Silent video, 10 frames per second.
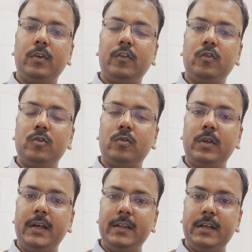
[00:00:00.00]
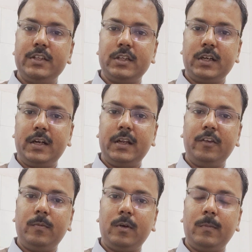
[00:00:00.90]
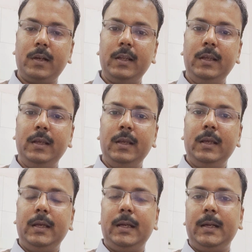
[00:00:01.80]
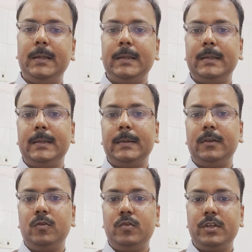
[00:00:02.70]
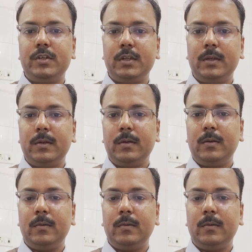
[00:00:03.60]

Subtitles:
just go through the 8th edition guidelines properly, and nutrition,